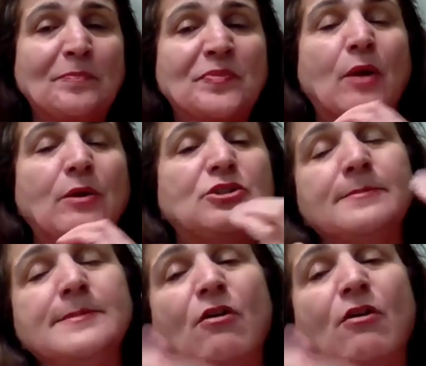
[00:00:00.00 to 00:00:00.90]
Now, in
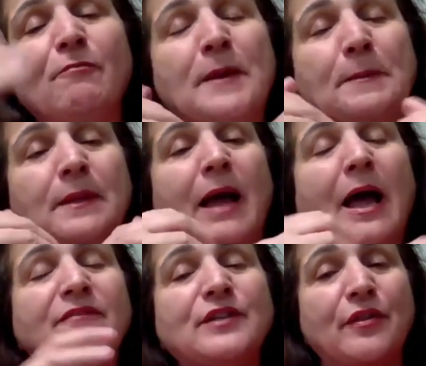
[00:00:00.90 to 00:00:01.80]
terms of people
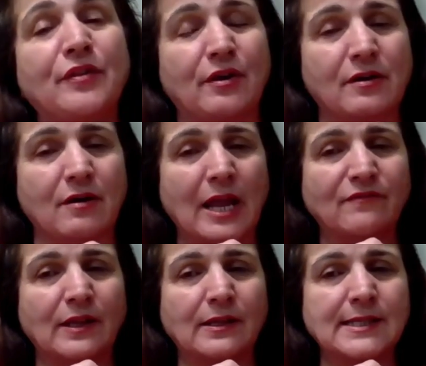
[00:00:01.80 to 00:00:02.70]
after their
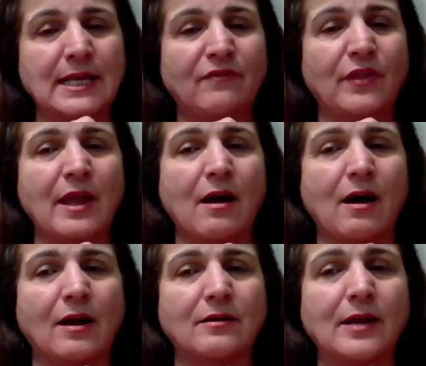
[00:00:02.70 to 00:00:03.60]
arrivals,
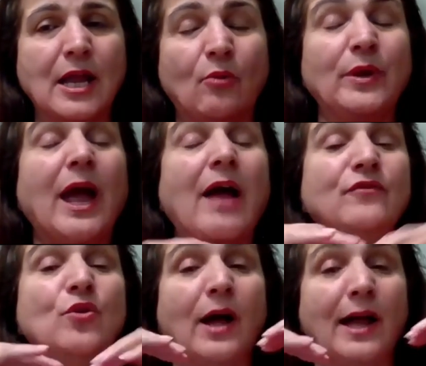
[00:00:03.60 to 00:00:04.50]
we
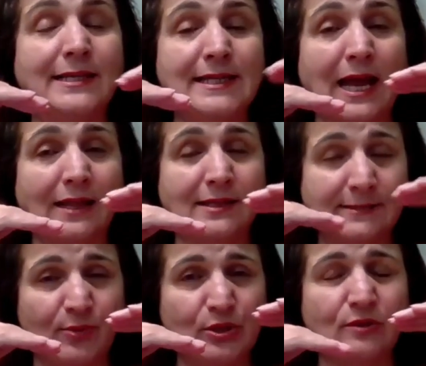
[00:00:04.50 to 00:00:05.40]
have no idea at
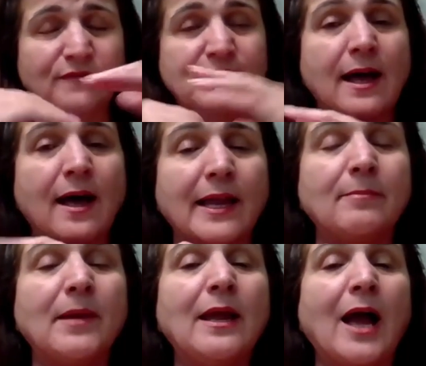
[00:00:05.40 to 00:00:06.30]
this point of
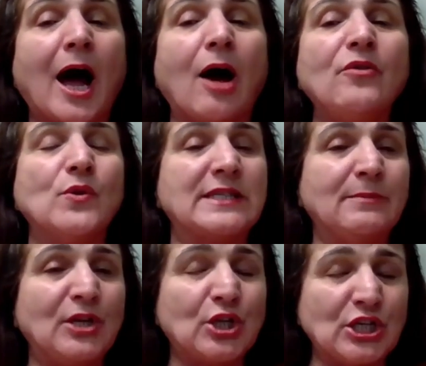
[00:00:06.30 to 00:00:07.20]
time how those
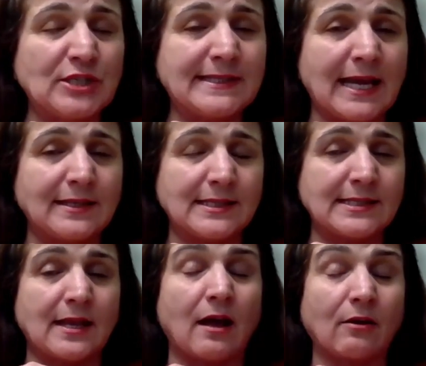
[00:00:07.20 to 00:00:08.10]
immigration
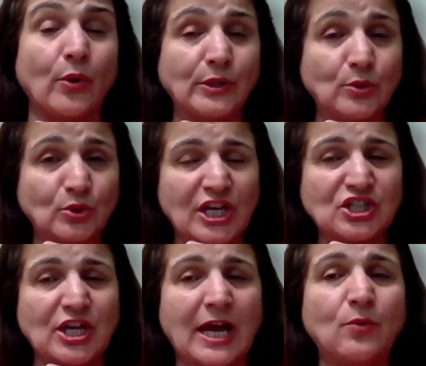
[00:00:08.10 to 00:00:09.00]
statuses are going to
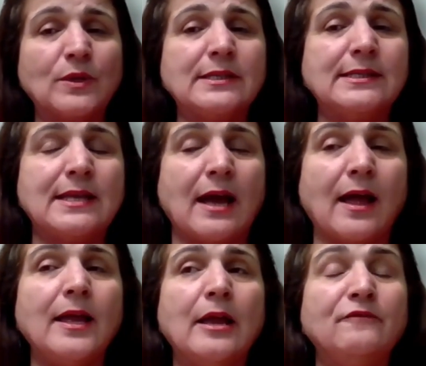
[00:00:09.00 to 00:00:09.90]
change and what is the
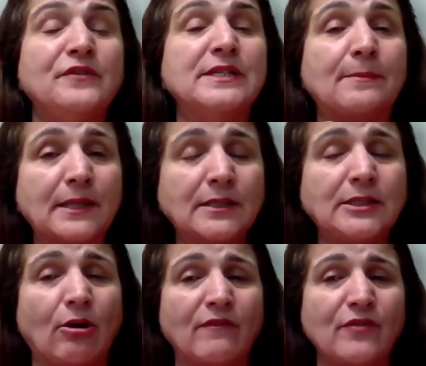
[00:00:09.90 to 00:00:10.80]

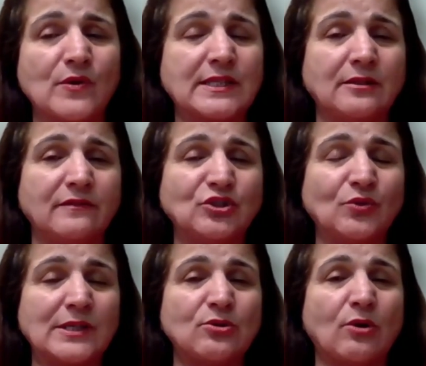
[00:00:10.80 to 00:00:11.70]
feasibility of those
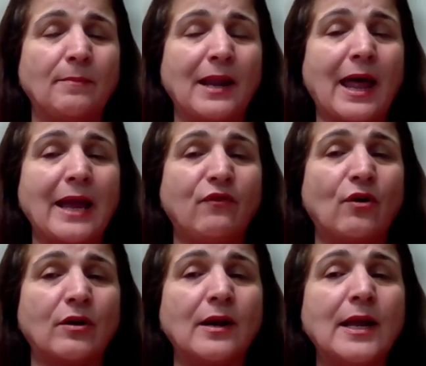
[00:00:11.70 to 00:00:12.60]
individuals to apply
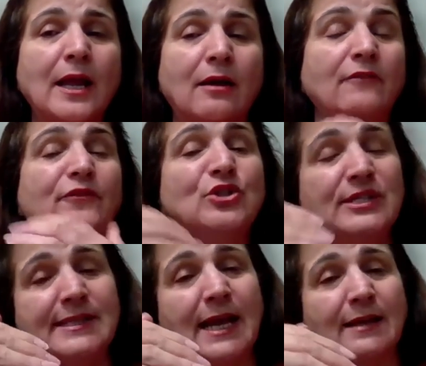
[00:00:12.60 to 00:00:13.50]
for
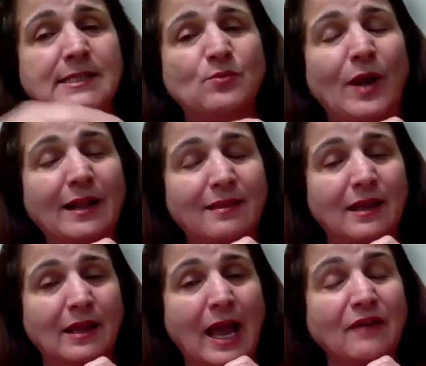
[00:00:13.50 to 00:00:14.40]
refugee status while
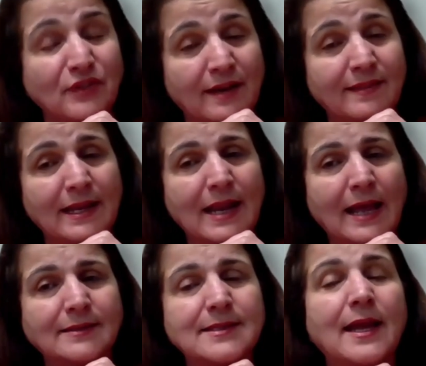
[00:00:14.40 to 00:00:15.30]
after they
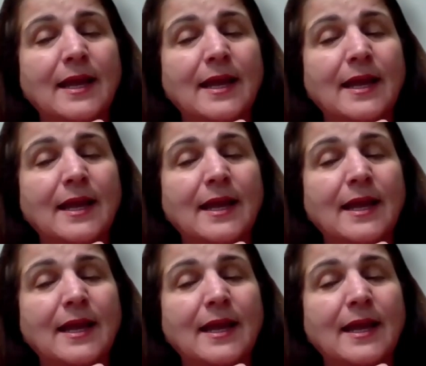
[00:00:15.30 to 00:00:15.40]
land.